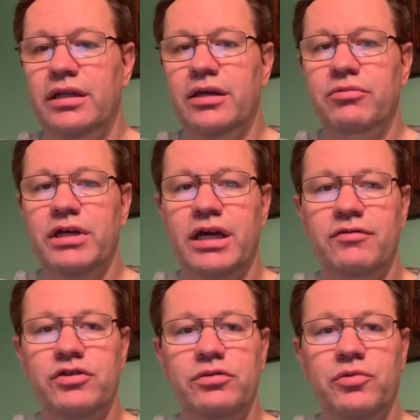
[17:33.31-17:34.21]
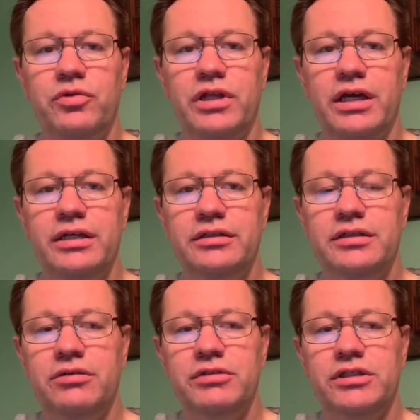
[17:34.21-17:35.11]
then we have 2 more things
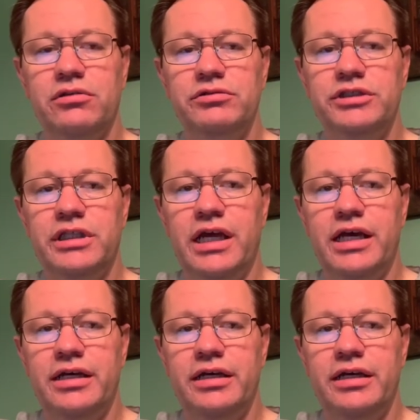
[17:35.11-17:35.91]
that we sold in July,